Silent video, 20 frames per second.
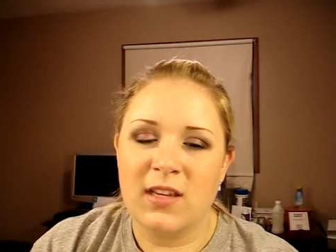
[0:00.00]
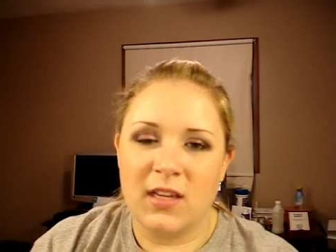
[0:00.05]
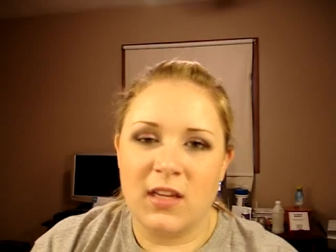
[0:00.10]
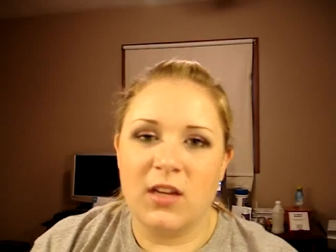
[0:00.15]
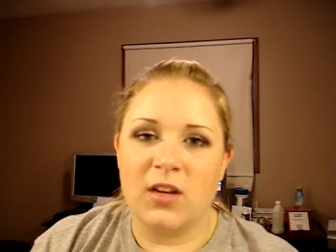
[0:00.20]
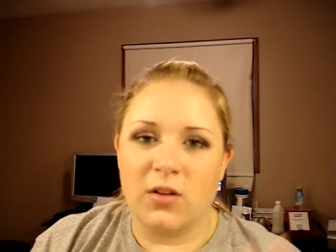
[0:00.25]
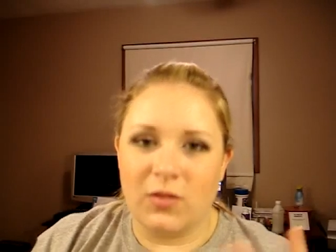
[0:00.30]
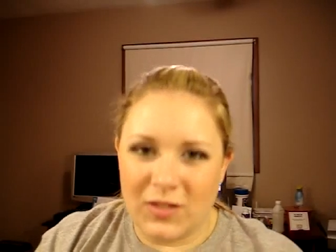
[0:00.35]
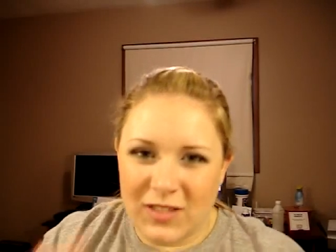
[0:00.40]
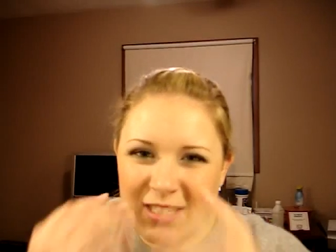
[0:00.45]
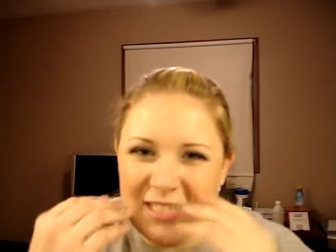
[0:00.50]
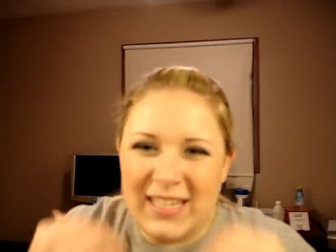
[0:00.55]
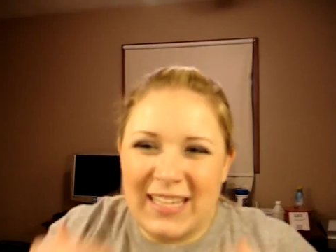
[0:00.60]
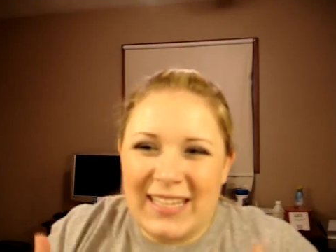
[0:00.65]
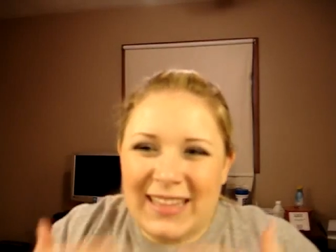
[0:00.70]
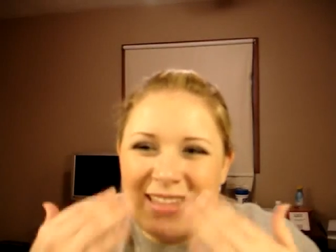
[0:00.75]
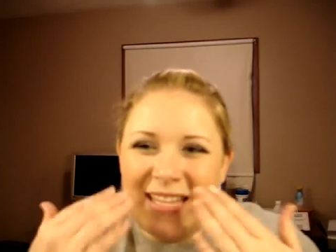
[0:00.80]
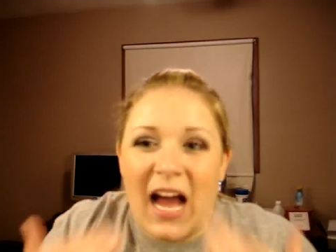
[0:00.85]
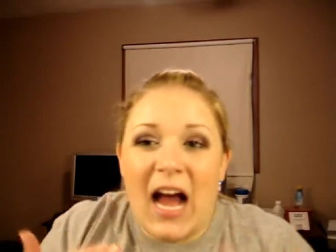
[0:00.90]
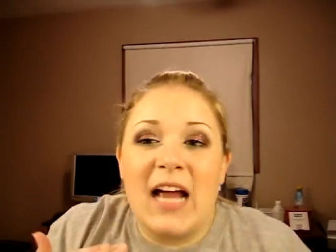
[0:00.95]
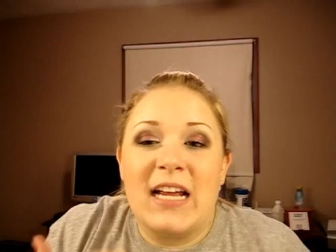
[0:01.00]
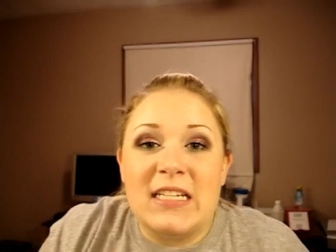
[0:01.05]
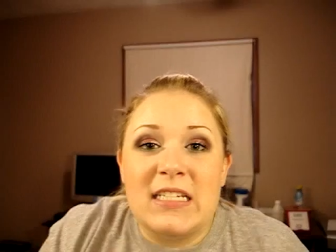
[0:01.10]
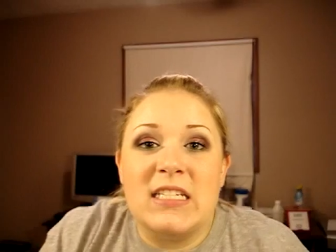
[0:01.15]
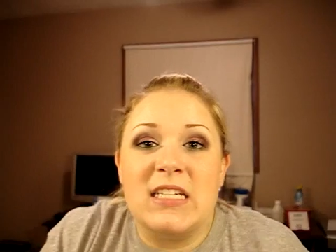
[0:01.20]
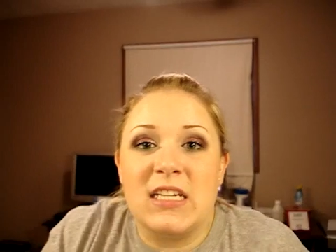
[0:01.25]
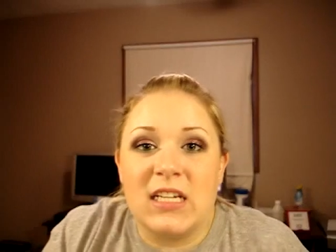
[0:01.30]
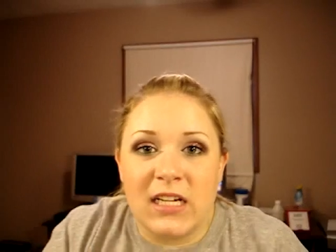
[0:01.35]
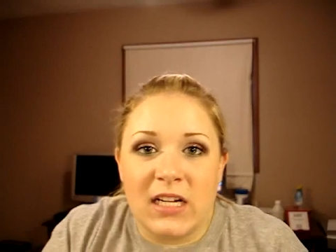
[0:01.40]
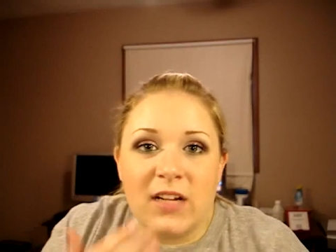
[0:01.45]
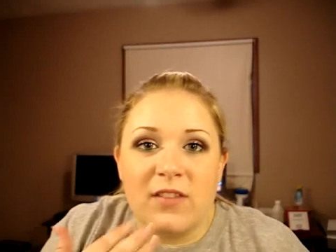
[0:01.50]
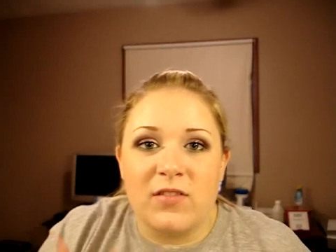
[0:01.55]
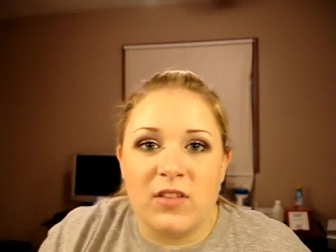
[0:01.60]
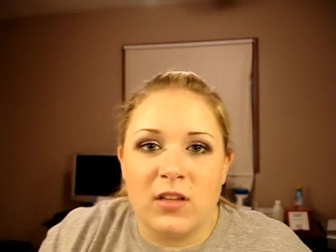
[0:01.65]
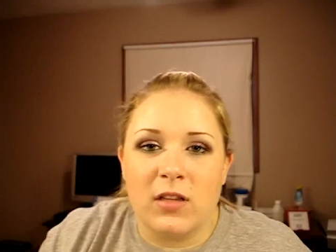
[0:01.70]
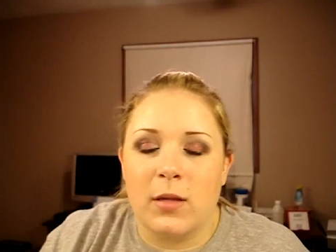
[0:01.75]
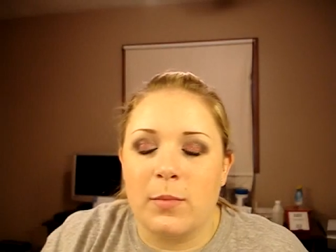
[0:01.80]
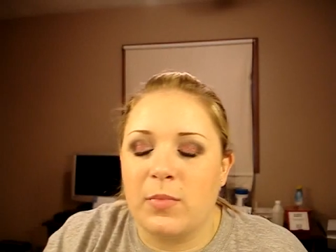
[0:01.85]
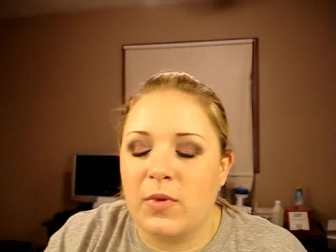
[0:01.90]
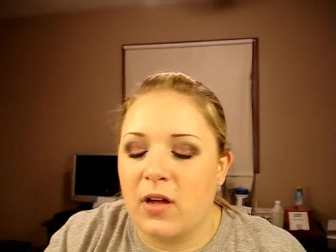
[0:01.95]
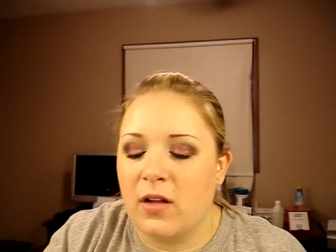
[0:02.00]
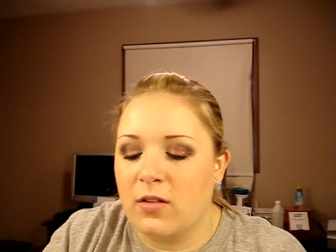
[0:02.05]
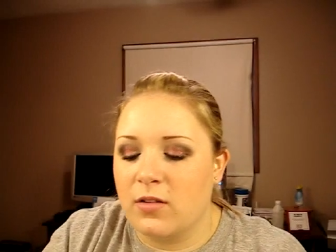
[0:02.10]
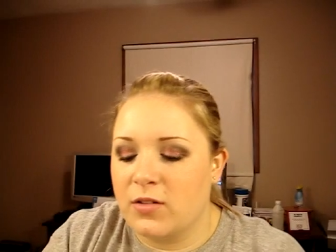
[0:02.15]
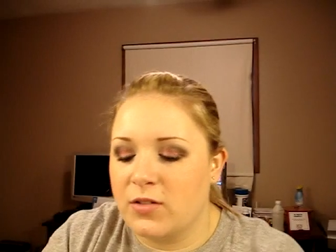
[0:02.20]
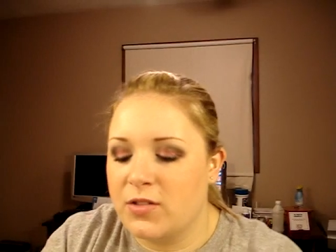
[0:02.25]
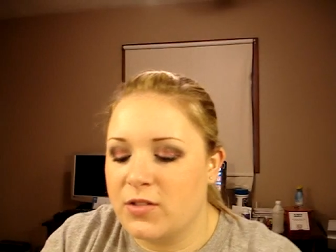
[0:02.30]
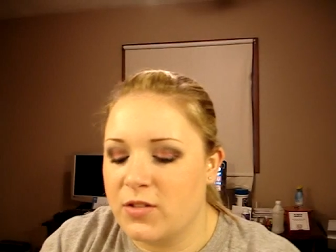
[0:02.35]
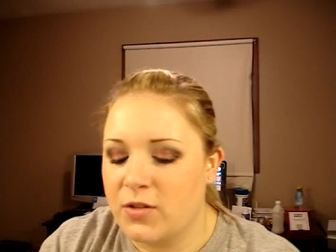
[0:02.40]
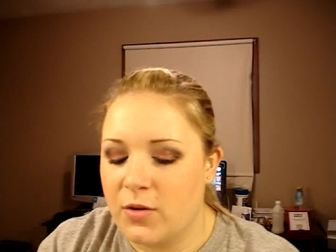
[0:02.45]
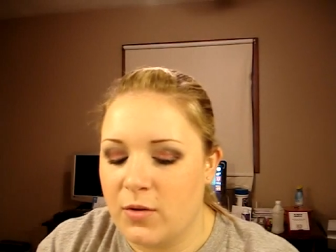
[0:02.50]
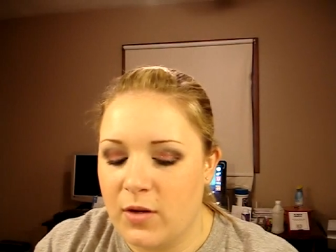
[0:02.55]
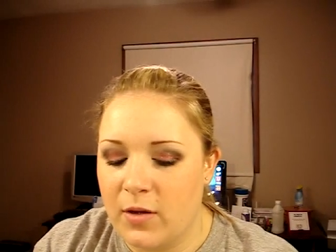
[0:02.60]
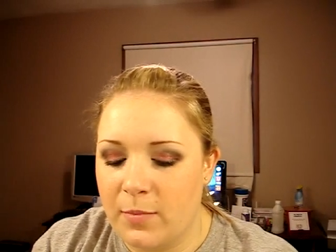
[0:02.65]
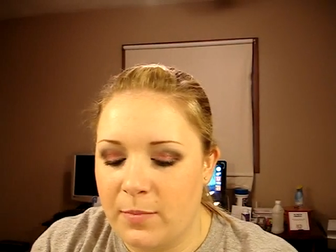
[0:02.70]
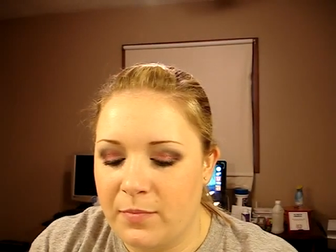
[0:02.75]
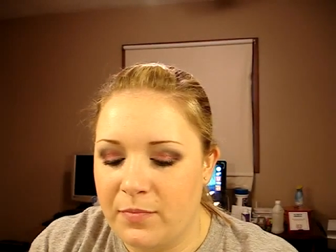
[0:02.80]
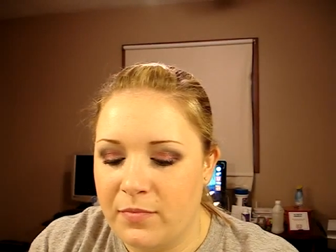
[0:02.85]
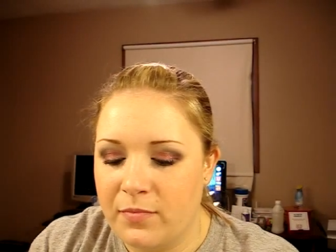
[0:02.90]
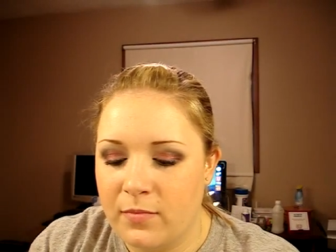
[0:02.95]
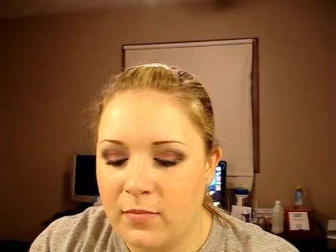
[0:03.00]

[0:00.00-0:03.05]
to get the idea of the lip color. So